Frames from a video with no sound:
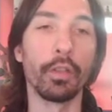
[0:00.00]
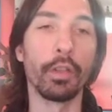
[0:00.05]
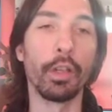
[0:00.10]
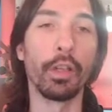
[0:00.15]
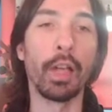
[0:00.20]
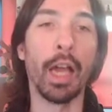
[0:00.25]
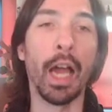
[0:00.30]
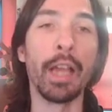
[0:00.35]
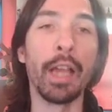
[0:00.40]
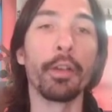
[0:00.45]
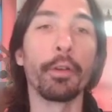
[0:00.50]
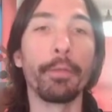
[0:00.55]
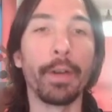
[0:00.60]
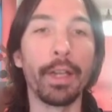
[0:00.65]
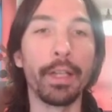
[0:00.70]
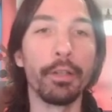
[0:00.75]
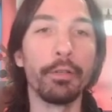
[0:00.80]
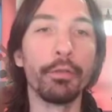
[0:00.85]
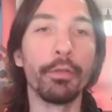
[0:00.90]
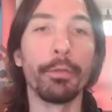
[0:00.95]
higher
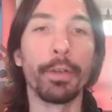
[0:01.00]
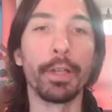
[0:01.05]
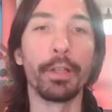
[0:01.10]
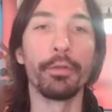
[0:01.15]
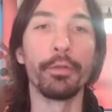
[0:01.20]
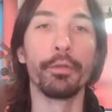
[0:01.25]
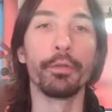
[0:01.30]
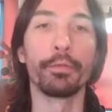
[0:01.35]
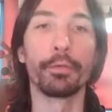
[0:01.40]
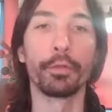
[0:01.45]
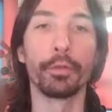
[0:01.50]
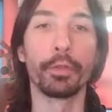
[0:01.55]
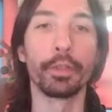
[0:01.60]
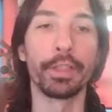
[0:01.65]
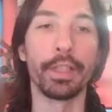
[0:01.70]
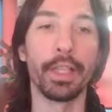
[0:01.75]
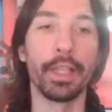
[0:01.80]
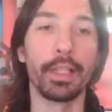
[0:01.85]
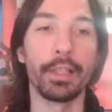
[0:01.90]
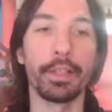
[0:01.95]
values for the
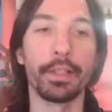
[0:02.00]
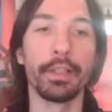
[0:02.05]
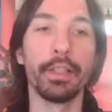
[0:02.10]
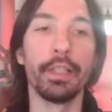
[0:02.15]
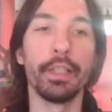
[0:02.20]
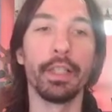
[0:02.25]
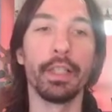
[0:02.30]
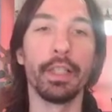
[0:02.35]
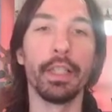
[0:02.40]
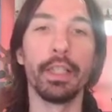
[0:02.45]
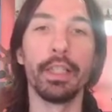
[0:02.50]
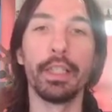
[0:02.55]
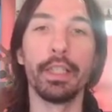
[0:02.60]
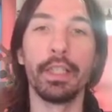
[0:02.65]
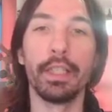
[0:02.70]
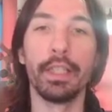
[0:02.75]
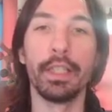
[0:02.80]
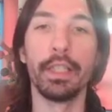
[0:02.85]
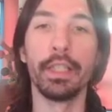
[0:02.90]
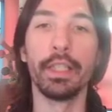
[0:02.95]
cells in
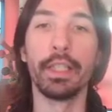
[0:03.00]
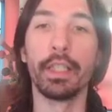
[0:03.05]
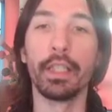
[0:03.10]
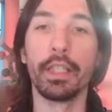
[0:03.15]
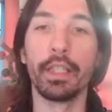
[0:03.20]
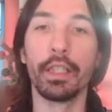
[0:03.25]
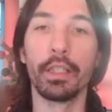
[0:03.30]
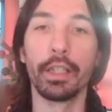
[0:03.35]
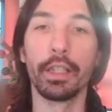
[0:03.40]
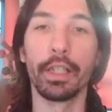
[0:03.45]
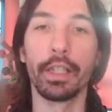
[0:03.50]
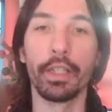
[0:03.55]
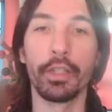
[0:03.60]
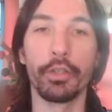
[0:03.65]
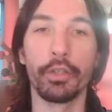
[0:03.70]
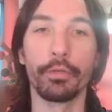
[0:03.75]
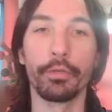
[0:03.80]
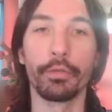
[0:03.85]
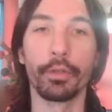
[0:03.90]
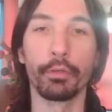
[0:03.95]
the regions
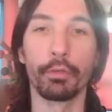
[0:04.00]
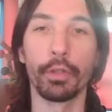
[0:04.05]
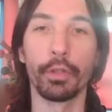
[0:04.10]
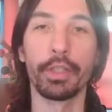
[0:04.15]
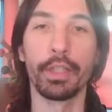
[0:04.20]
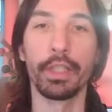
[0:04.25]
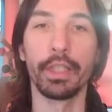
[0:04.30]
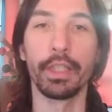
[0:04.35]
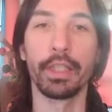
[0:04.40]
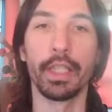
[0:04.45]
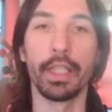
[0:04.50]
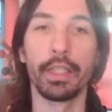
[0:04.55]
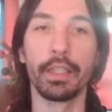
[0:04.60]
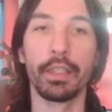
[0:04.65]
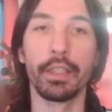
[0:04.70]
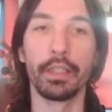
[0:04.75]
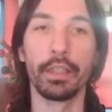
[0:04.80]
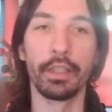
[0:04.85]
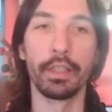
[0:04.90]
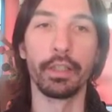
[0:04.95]
of the crossing than
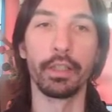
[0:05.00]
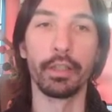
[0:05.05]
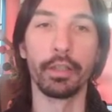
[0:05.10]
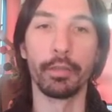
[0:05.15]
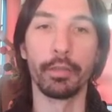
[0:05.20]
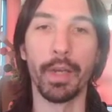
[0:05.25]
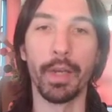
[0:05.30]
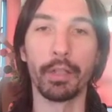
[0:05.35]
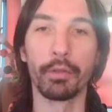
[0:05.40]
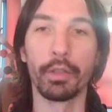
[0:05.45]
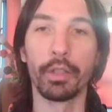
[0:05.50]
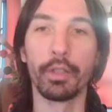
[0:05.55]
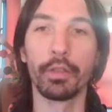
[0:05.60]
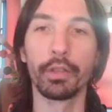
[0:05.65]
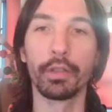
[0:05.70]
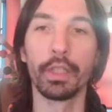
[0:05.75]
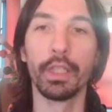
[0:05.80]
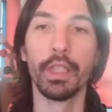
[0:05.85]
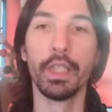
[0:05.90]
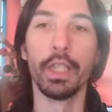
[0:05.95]
in the
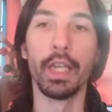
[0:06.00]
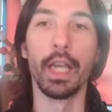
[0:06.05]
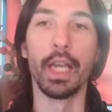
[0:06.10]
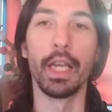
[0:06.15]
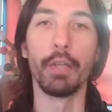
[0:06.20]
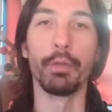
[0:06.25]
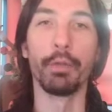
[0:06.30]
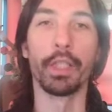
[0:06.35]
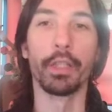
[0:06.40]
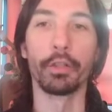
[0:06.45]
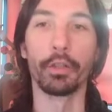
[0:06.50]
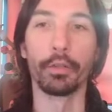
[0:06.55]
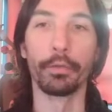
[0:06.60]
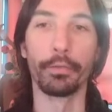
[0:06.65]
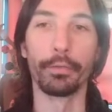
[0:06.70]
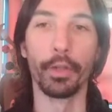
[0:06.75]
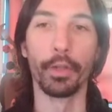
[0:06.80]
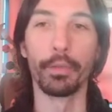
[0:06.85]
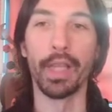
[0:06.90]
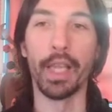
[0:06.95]
background, and we can
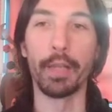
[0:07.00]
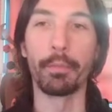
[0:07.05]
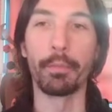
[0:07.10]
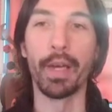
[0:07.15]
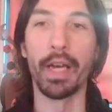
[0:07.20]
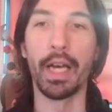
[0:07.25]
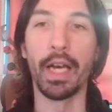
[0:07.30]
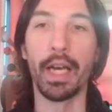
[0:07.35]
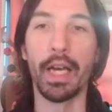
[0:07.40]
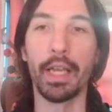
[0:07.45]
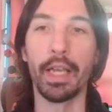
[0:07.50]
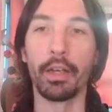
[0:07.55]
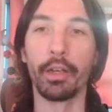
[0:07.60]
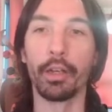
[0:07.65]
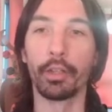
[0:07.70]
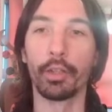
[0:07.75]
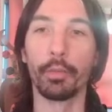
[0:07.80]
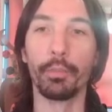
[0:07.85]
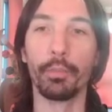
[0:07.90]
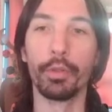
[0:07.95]
confirm that by
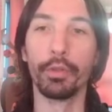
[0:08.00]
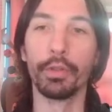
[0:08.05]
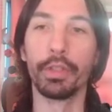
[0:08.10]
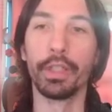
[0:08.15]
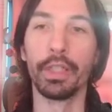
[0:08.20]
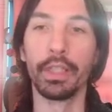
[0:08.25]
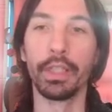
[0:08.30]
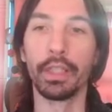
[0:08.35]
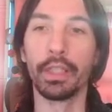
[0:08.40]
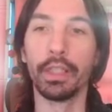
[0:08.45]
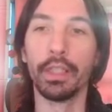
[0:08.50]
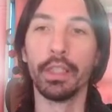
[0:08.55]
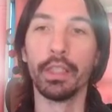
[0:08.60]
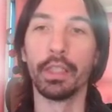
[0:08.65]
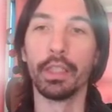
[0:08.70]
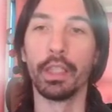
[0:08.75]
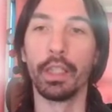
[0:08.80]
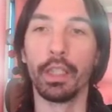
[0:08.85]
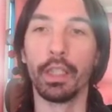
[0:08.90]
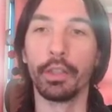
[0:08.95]
computing
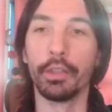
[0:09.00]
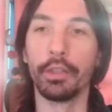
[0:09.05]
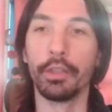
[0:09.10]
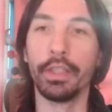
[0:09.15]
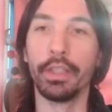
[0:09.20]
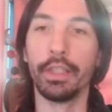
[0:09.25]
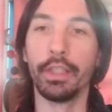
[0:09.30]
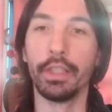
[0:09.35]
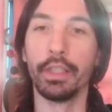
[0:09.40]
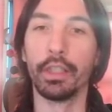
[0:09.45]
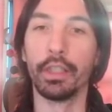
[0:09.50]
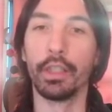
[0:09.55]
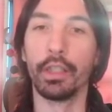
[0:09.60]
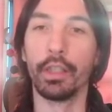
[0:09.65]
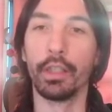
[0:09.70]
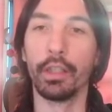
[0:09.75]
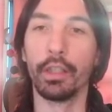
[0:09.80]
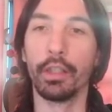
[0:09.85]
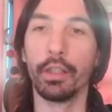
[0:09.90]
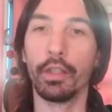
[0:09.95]
the
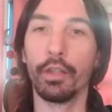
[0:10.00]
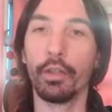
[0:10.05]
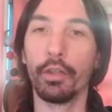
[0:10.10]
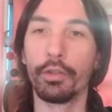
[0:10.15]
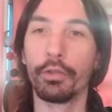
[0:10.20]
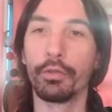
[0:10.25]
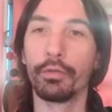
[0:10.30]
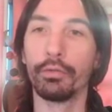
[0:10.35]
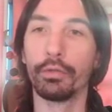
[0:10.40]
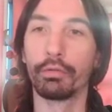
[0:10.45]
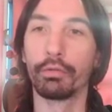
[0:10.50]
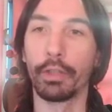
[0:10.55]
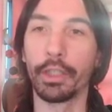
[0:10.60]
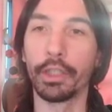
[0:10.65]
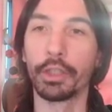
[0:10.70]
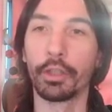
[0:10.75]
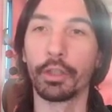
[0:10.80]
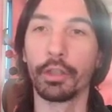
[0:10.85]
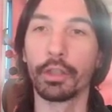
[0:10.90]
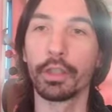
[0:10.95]
Otsu
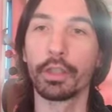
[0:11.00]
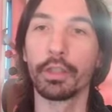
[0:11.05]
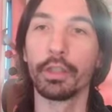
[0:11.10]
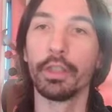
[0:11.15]
threshold